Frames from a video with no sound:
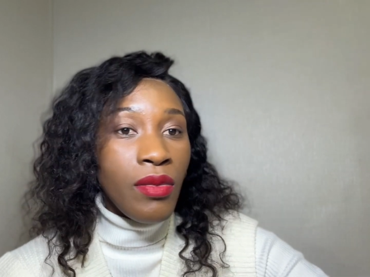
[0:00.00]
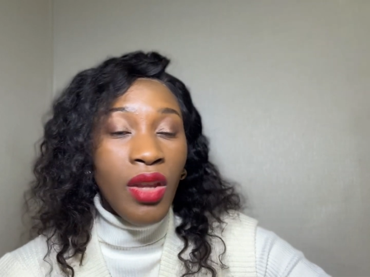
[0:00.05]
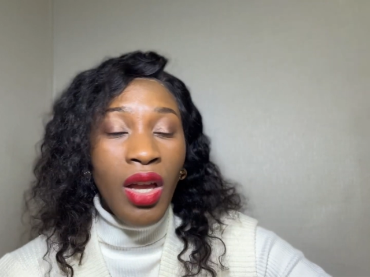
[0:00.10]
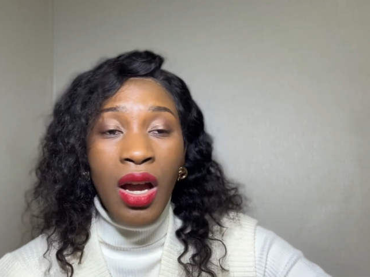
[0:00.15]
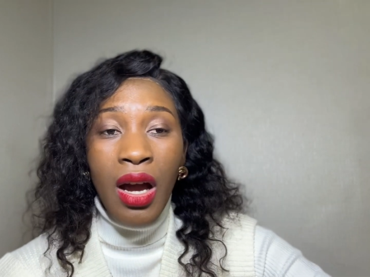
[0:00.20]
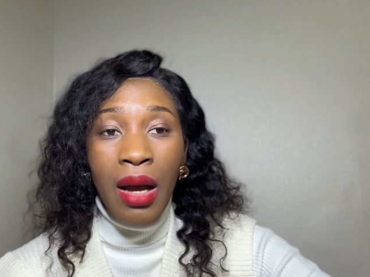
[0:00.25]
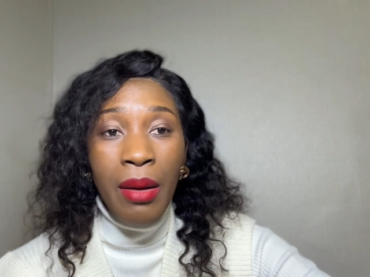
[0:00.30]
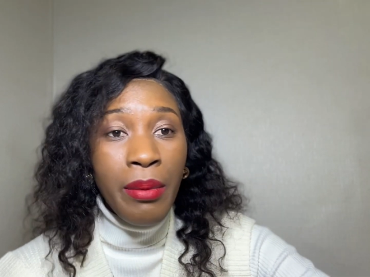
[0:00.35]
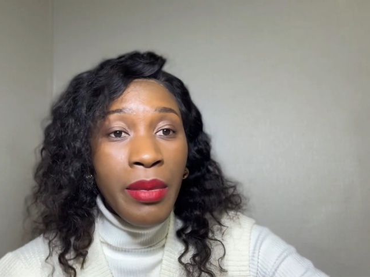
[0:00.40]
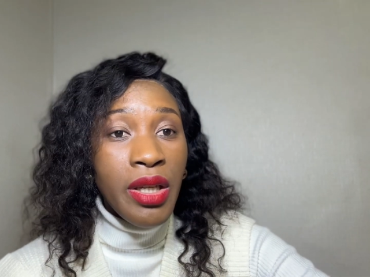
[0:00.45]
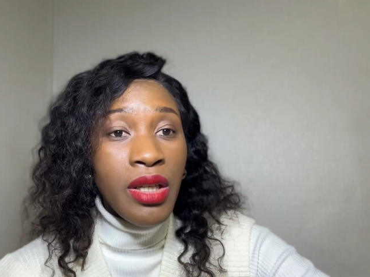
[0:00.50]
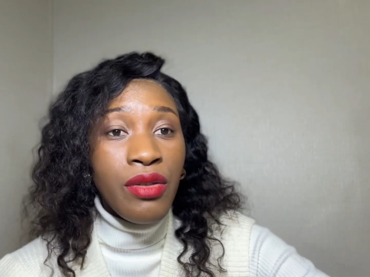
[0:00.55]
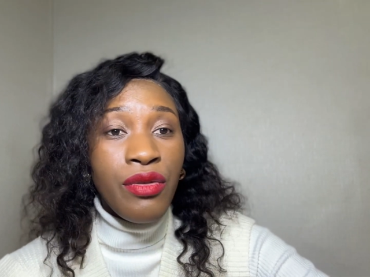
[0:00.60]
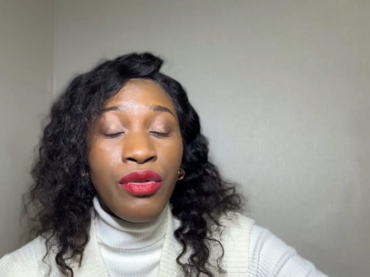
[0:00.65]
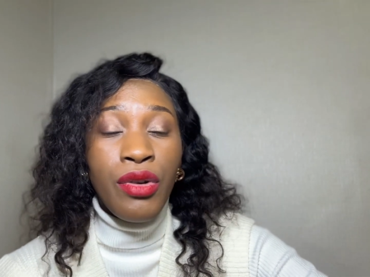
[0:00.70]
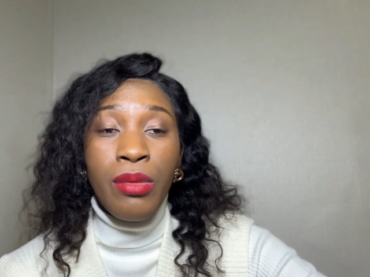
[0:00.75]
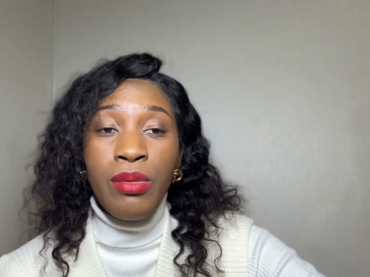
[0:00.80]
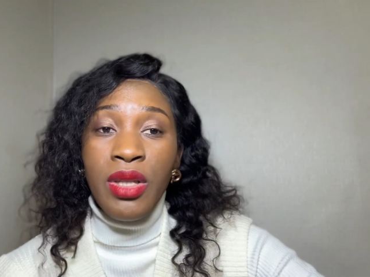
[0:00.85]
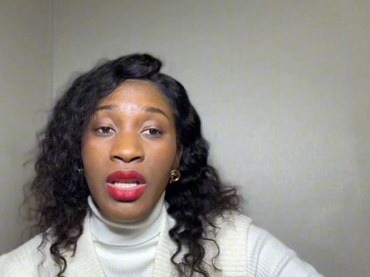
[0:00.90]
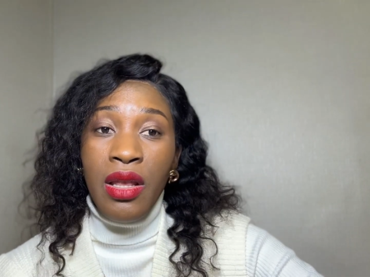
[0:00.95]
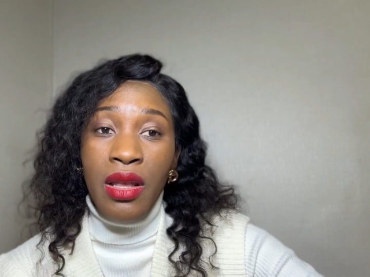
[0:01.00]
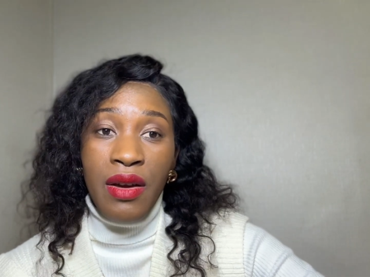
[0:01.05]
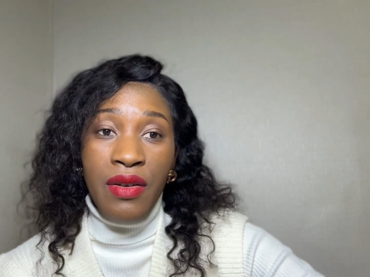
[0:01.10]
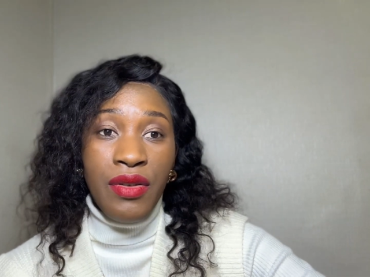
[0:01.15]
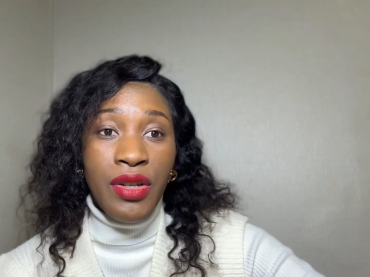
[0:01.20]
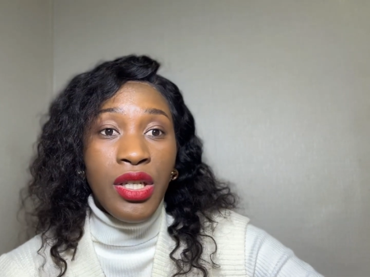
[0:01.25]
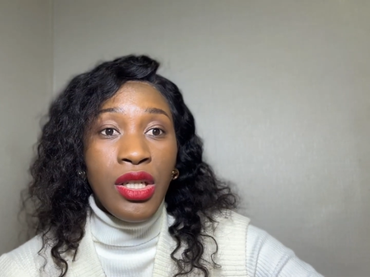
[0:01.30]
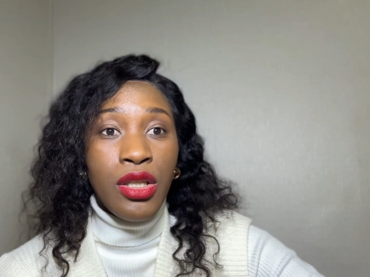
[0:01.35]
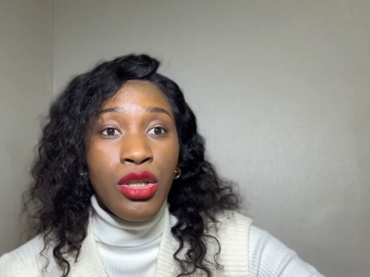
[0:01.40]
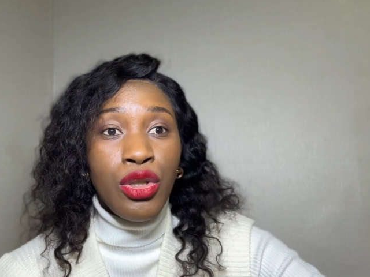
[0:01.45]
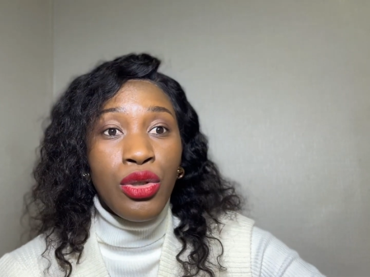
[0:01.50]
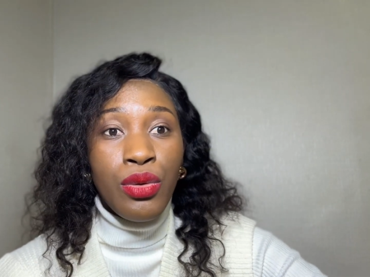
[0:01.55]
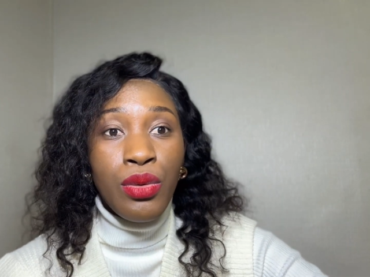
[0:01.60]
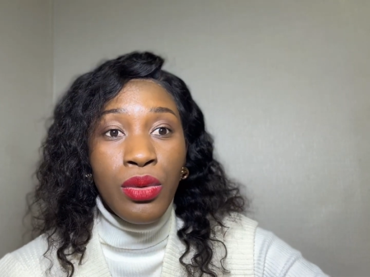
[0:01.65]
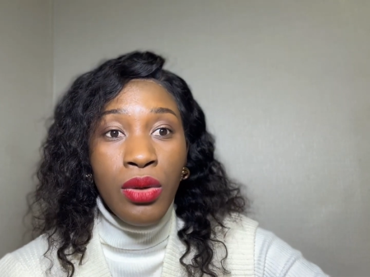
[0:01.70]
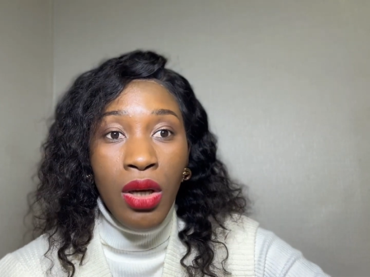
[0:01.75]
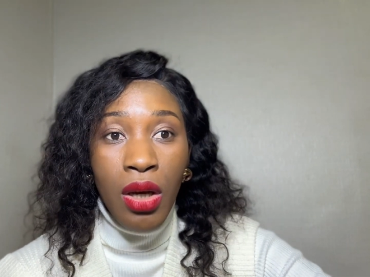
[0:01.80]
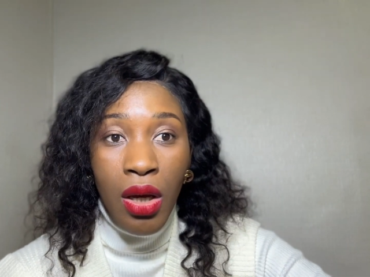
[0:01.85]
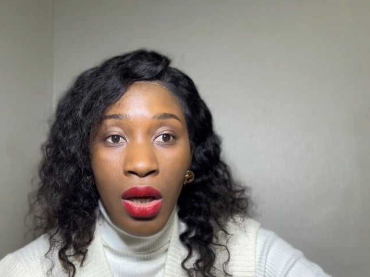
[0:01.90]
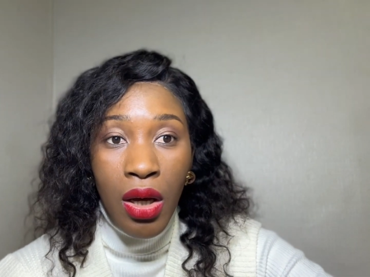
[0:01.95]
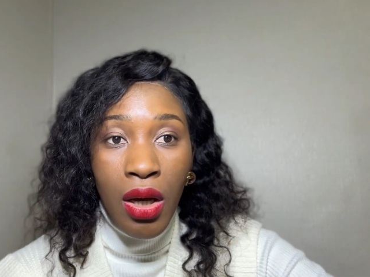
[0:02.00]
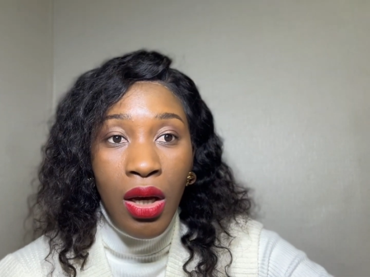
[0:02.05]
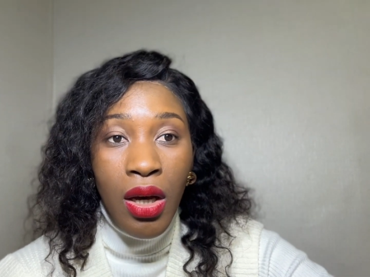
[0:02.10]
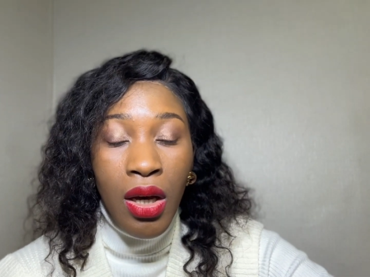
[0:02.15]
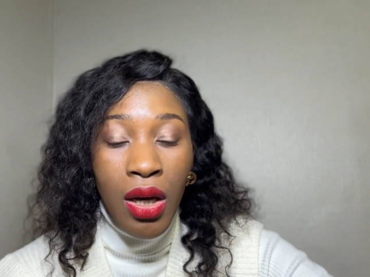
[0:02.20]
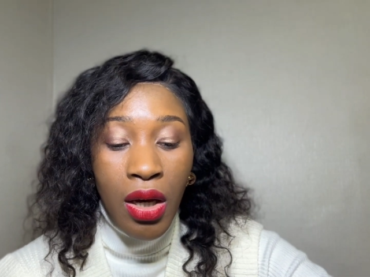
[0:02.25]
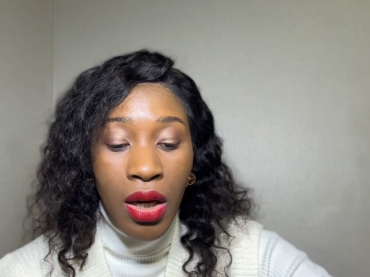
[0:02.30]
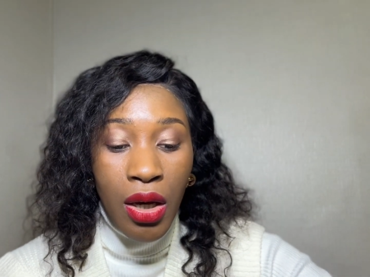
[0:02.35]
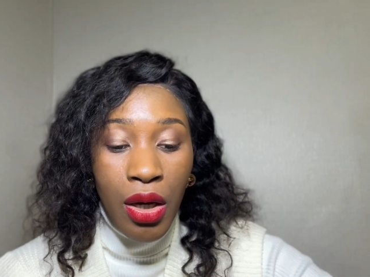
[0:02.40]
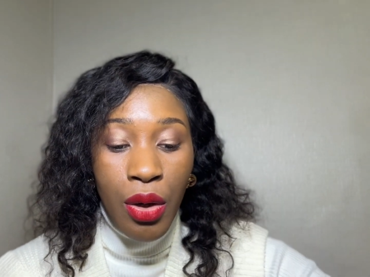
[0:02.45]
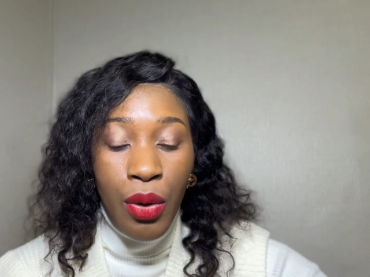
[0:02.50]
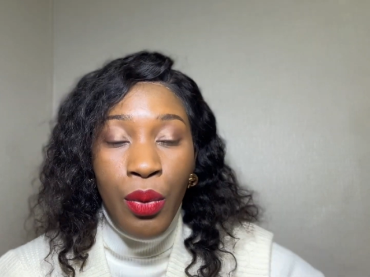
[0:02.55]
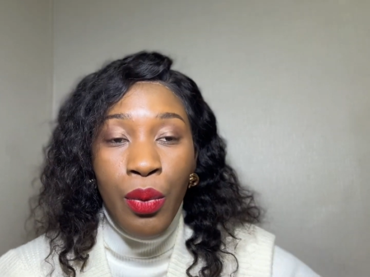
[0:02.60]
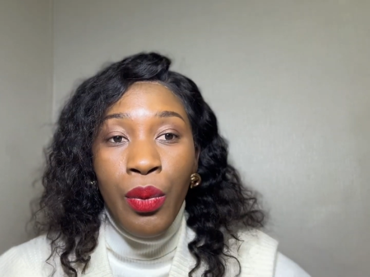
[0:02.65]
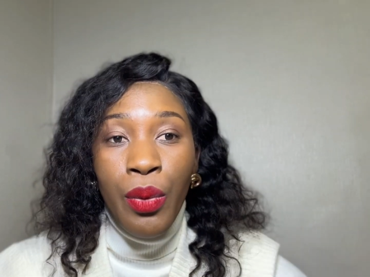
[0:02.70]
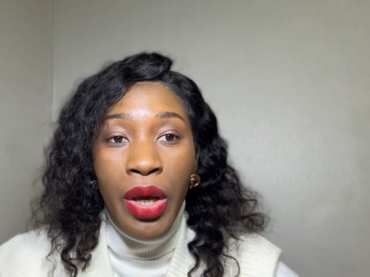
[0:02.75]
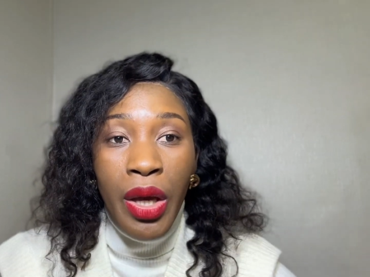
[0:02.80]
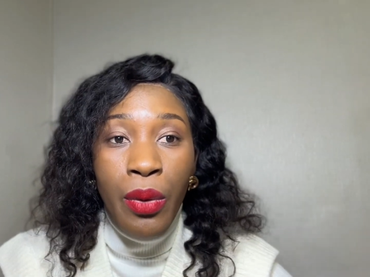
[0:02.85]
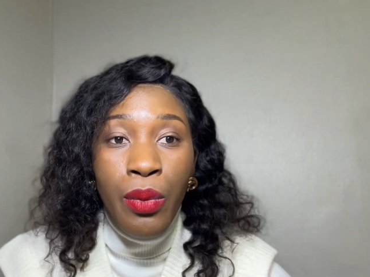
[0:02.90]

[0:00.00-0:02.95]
coming from South Africa to where